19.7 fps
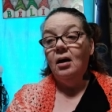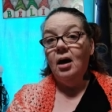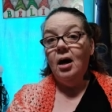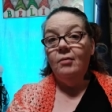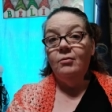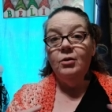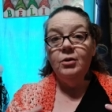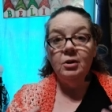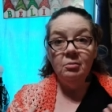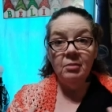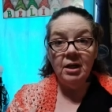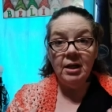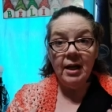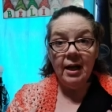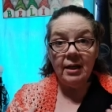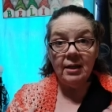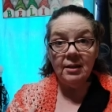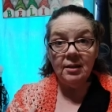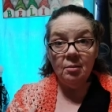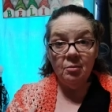I've only made
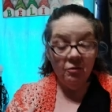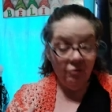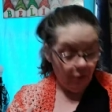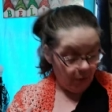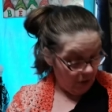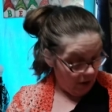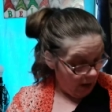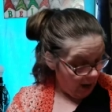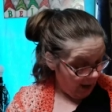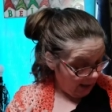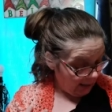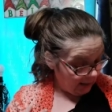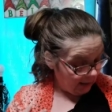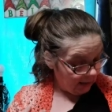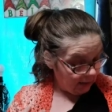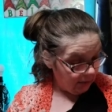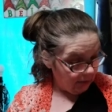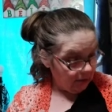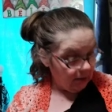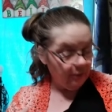like some of her hats.
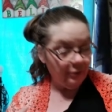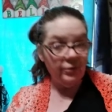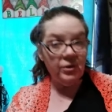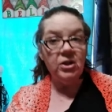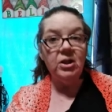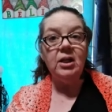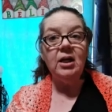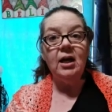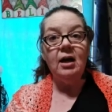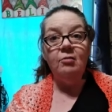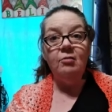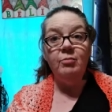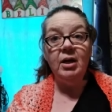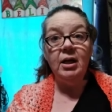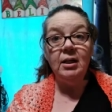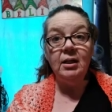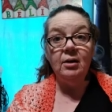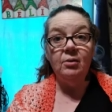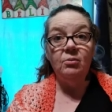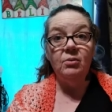So this first thing I
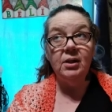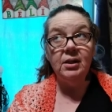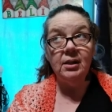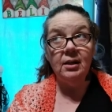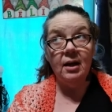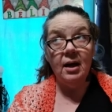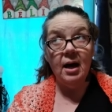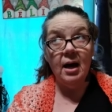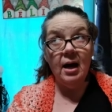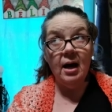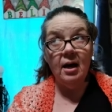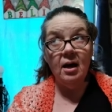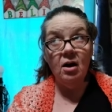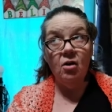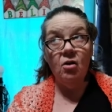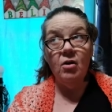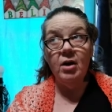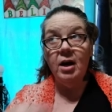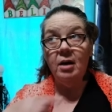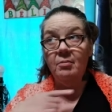made that wasn't a hat.
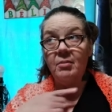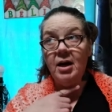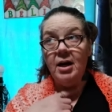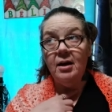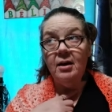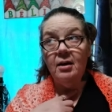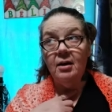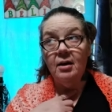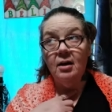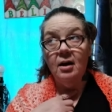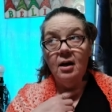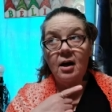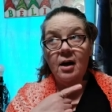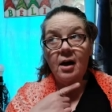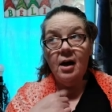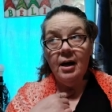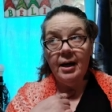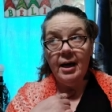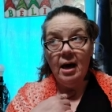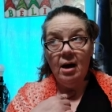Oh, and I made a
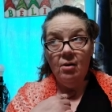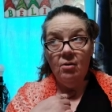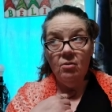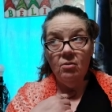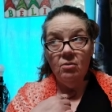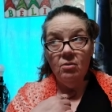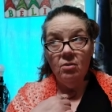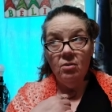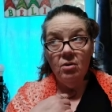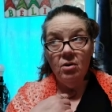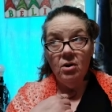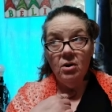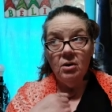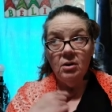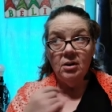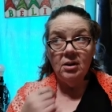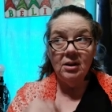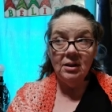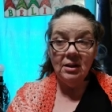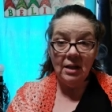cowl.
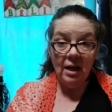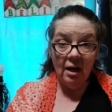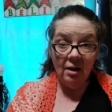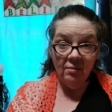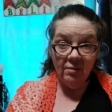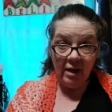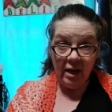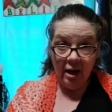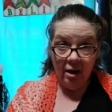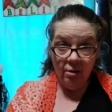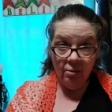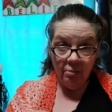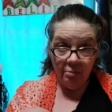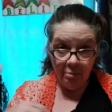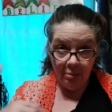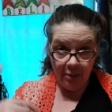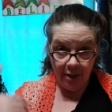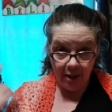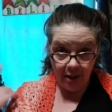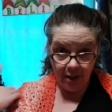So this is kind of a cowl,
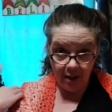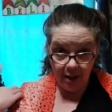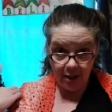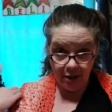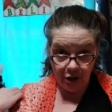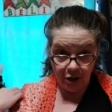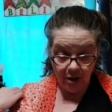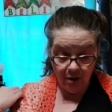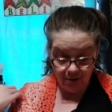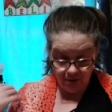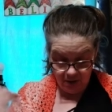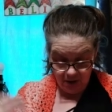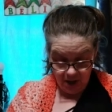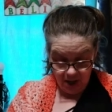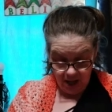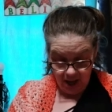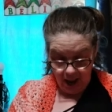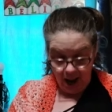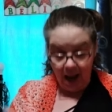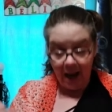but a shawl.
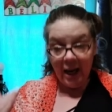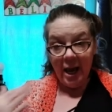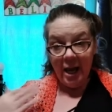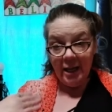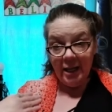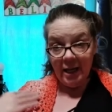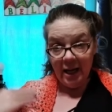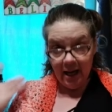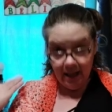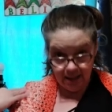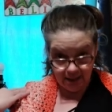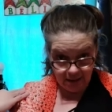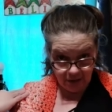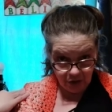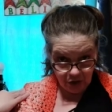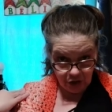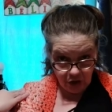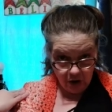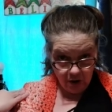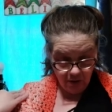I like it as a
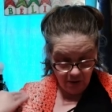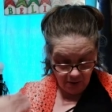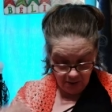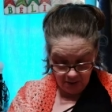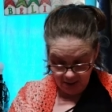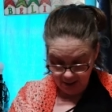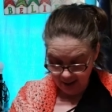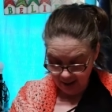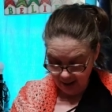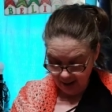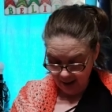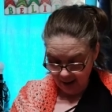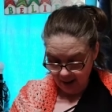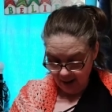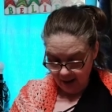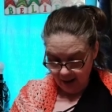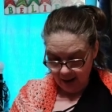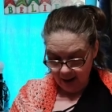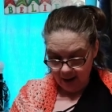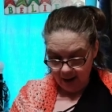shawl.
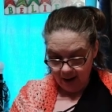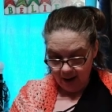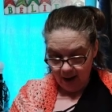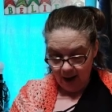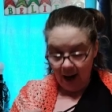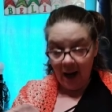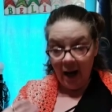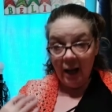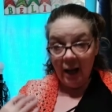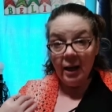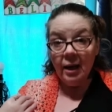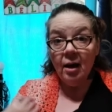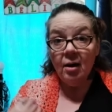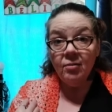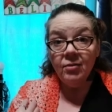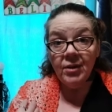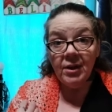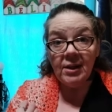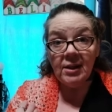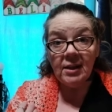I
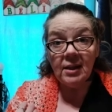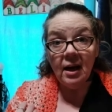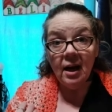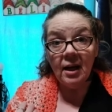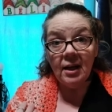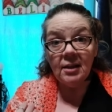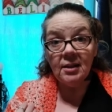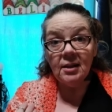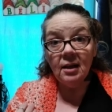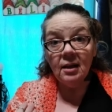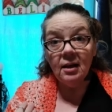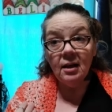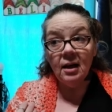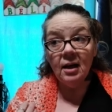love this, guys.